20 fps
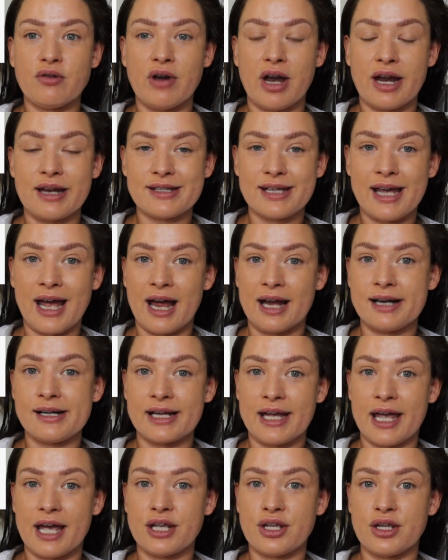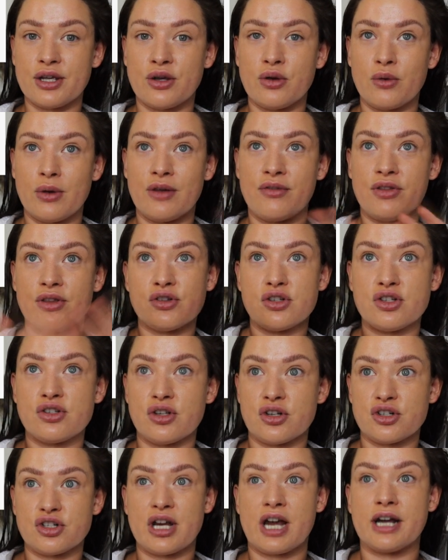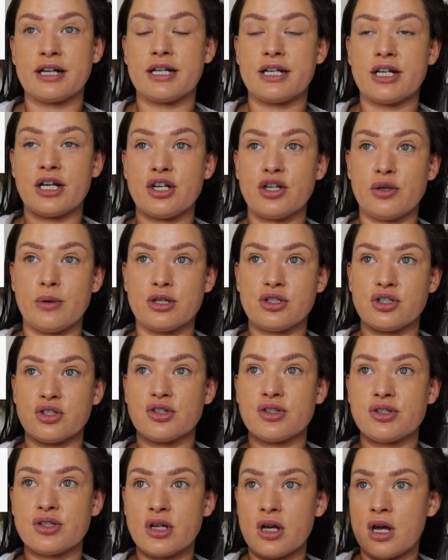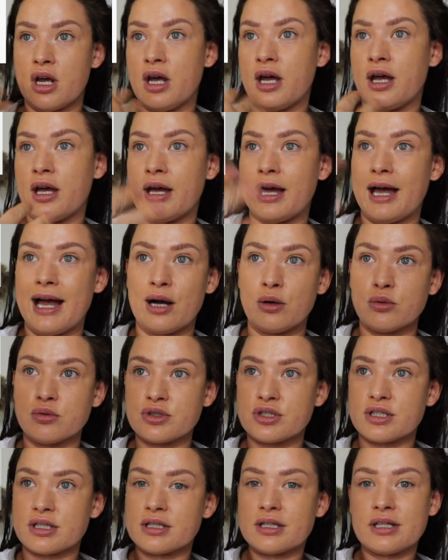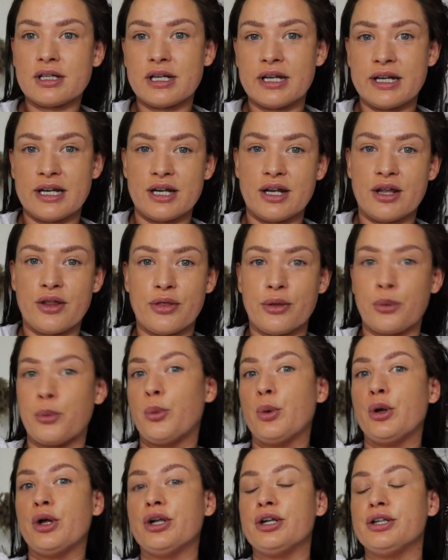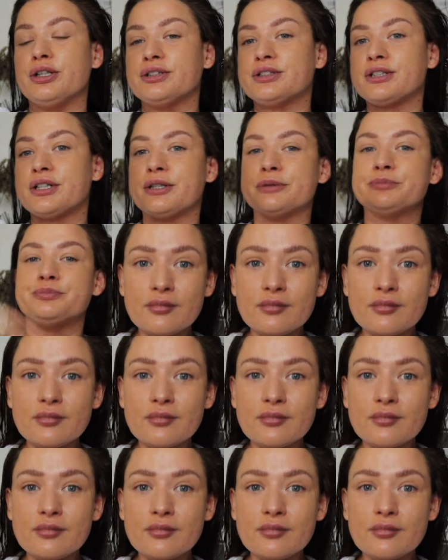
rays can get you if the sun is not shining and you are just out in the world.